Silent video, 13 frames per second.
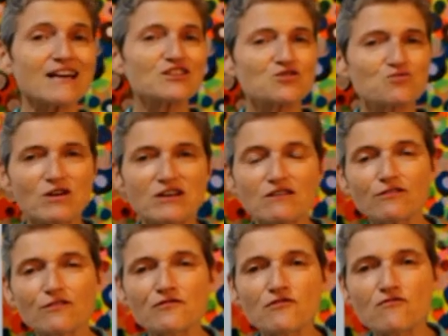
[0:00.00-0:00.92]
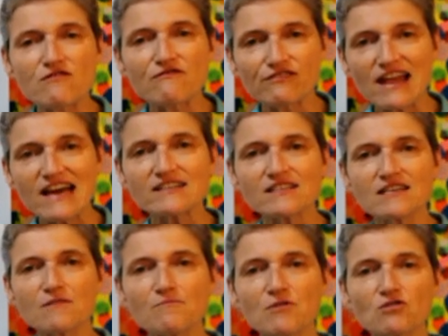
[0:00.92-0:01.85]
It's wonderful for
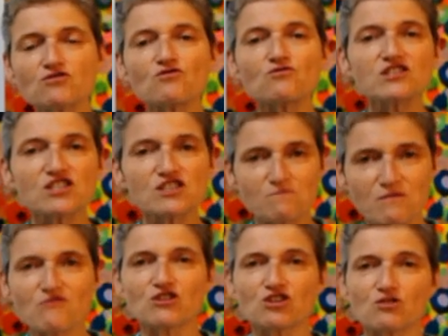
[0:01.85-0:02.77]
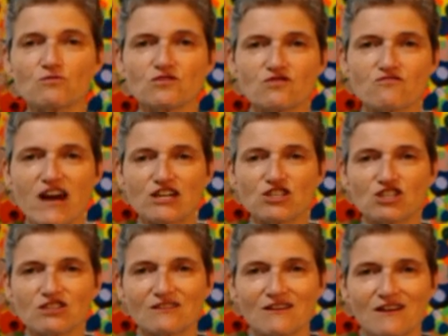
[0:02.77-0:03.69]
reflecting upon your spiritual
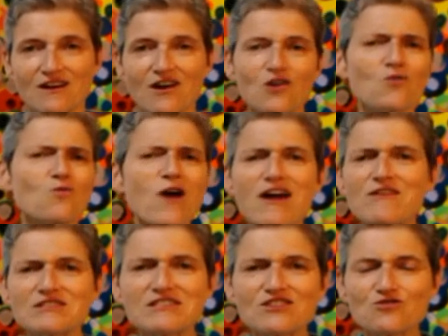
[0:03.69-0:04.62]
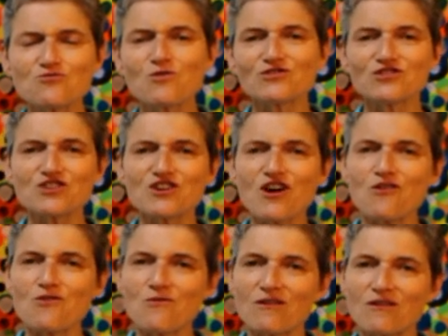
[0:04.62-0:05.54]
direction. Where is it you want to
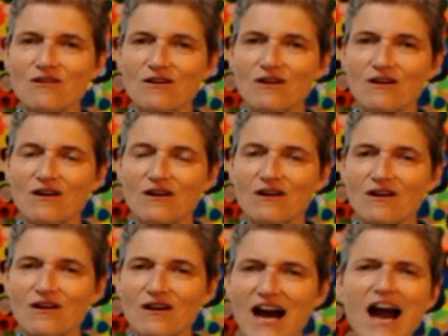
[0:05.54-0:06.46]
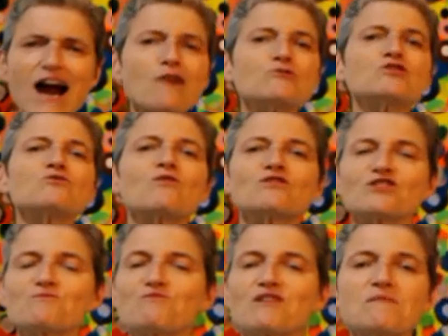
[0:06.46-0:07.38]
go? How do you
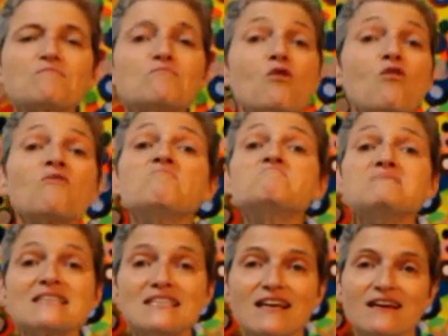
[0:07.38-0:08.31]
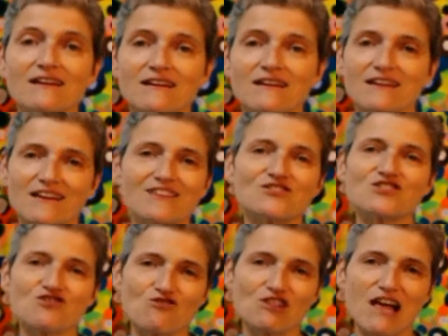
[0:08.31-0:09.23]
want to bring more meaning
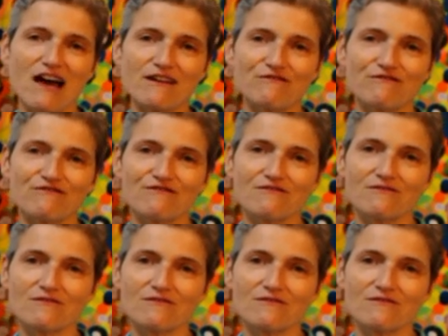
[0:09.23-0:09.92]
into your life?